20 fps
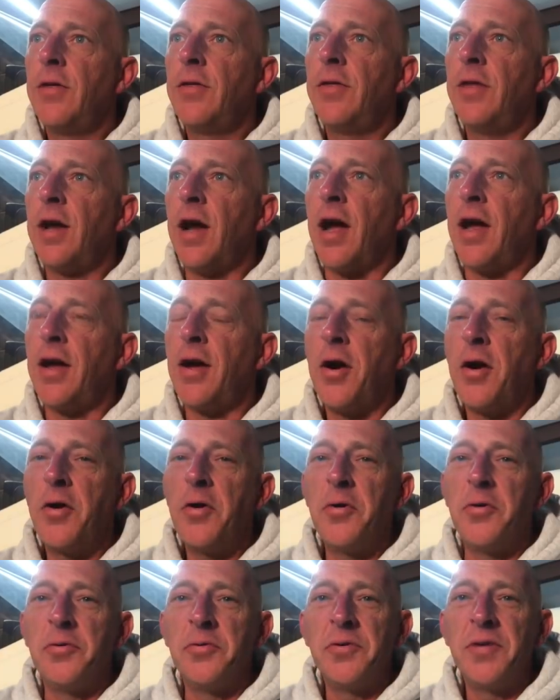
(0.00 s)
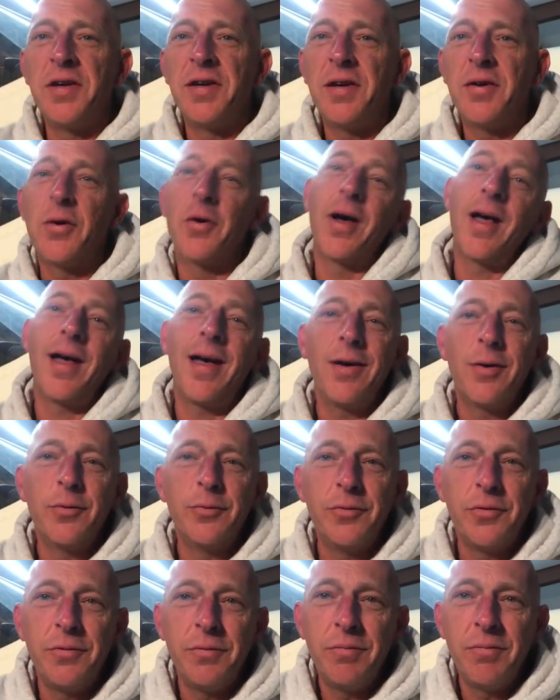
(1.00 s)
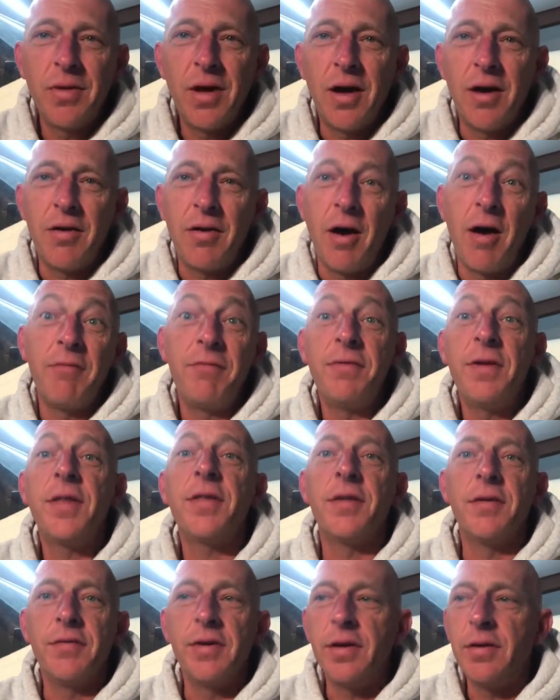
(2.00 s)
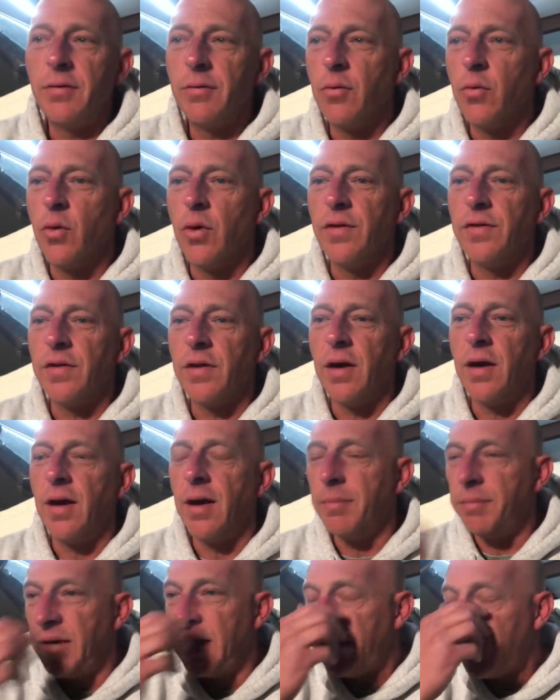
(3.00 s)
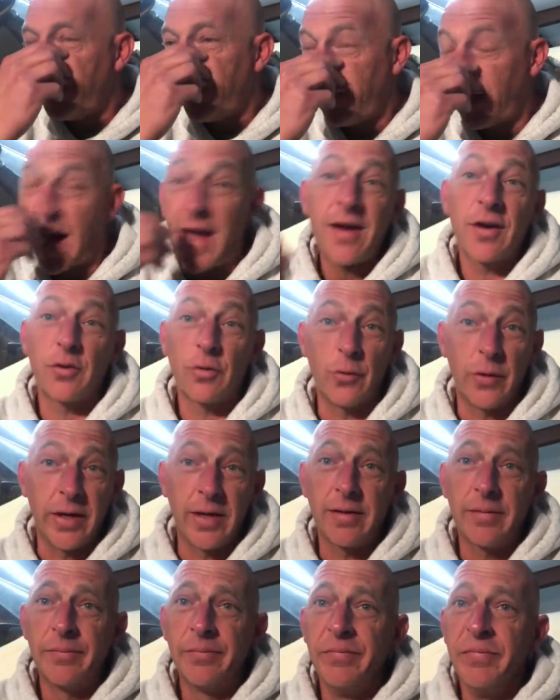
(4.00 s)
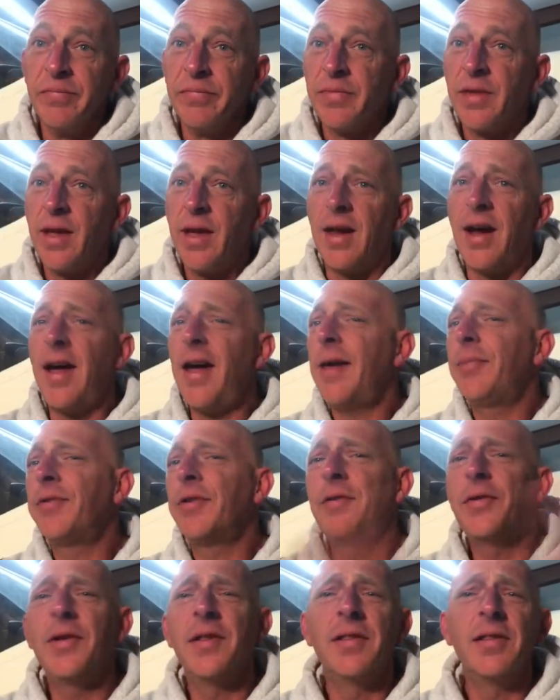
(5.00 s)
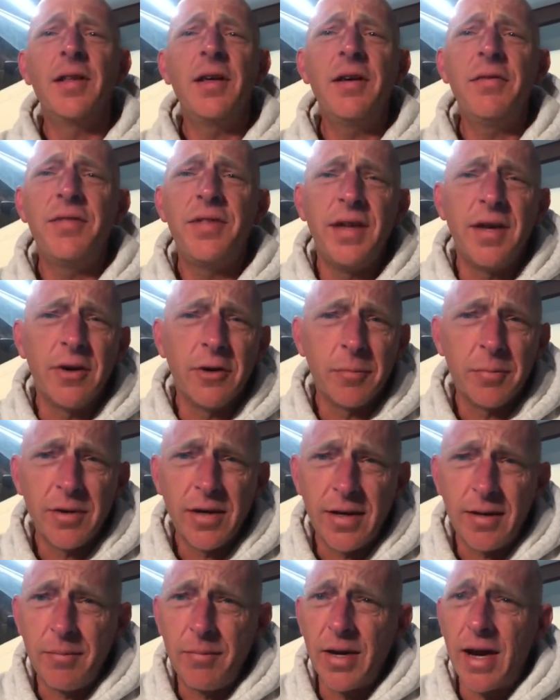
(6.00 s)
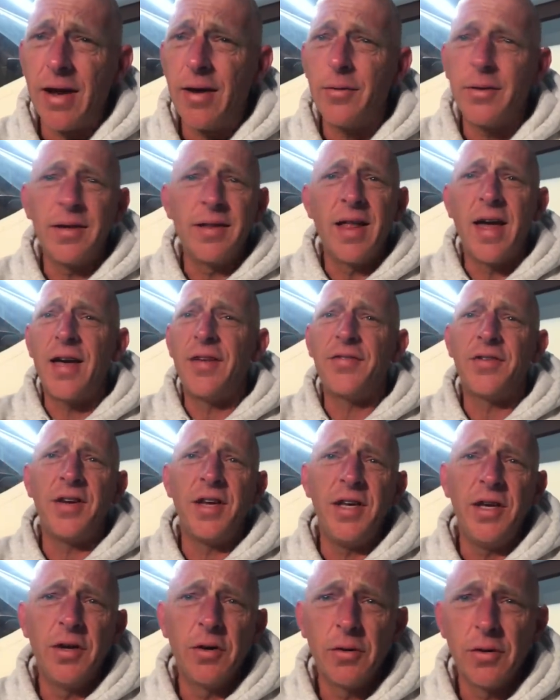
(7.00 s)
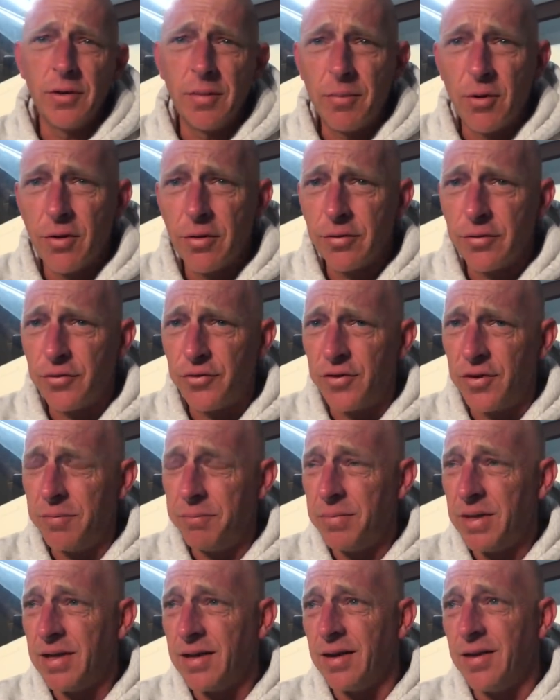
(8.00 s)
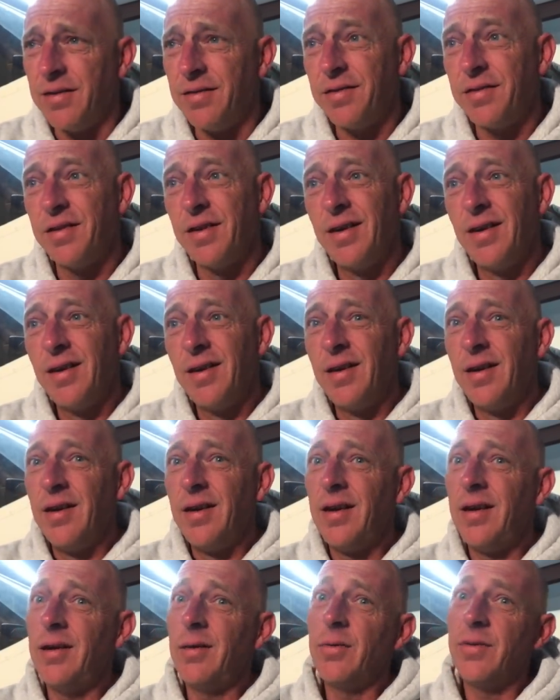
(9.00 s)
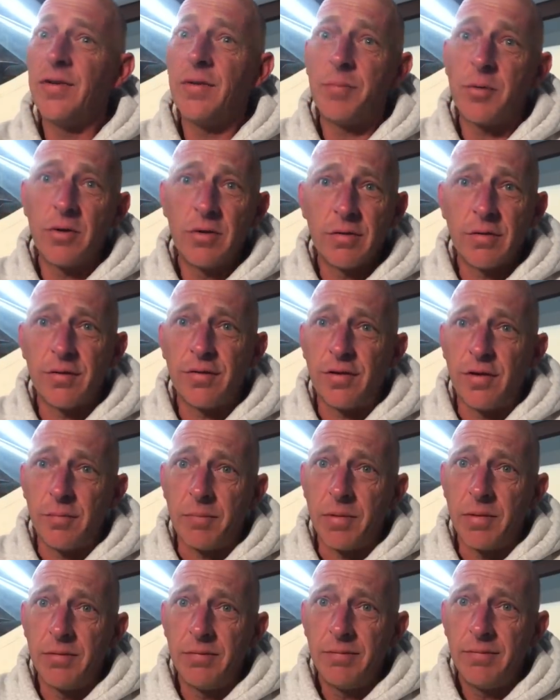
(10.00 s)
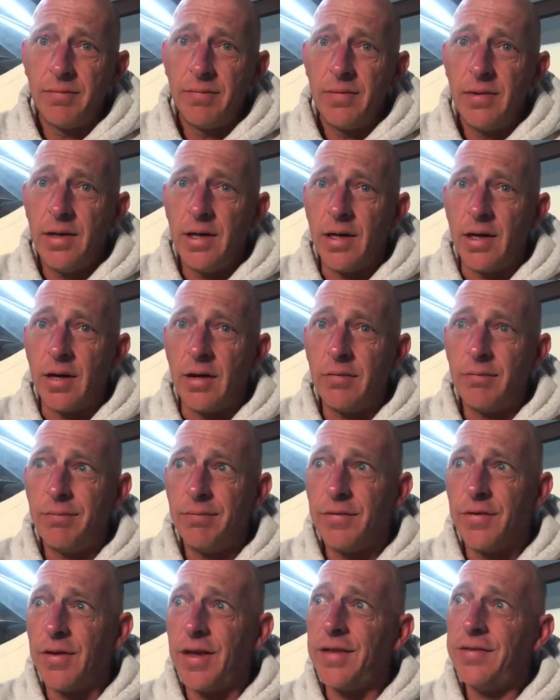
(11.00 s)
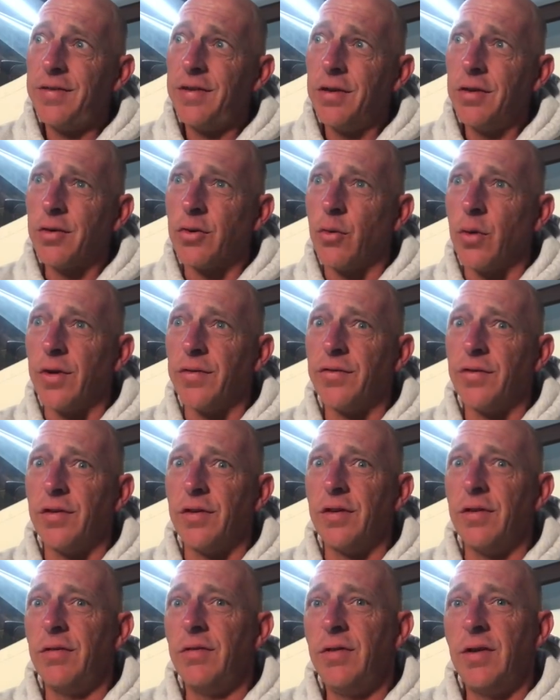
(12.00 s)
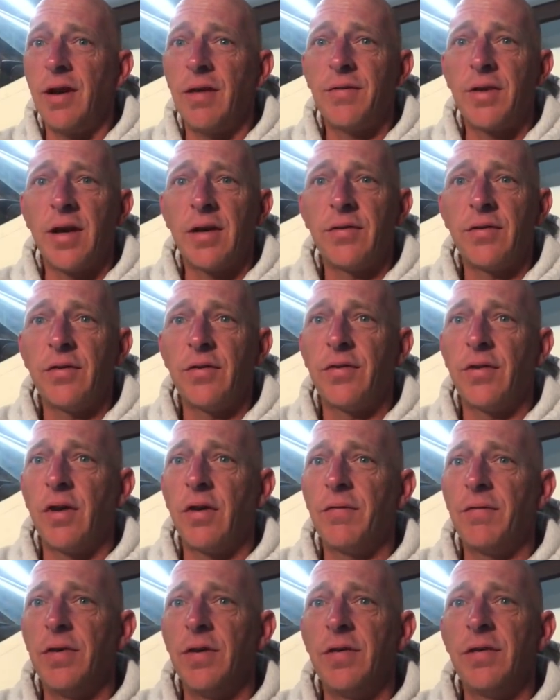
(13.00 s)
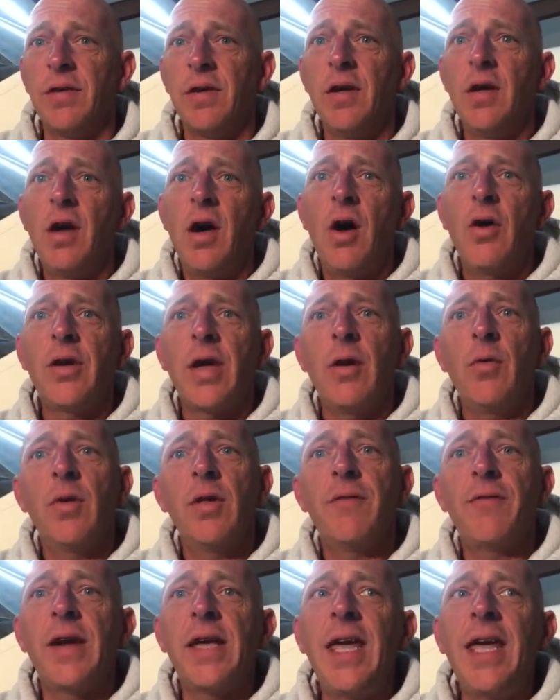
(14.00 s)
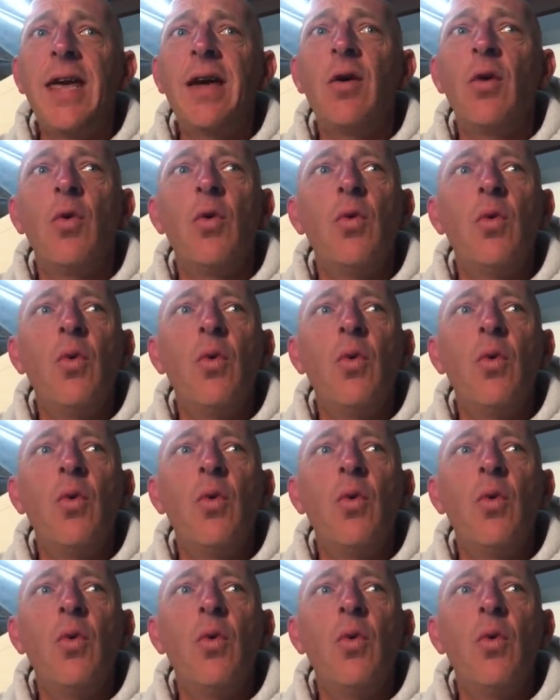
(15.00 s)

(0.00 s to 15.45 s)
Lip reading: that I owned, or I owned a fifth of it, was a Beech Staggerwing. And I absolutely loved the airplane, but I only lasted a year in the partnership because it was a partnership, you know? So that's the other question you have to ask yourself is, okay, well, if I can't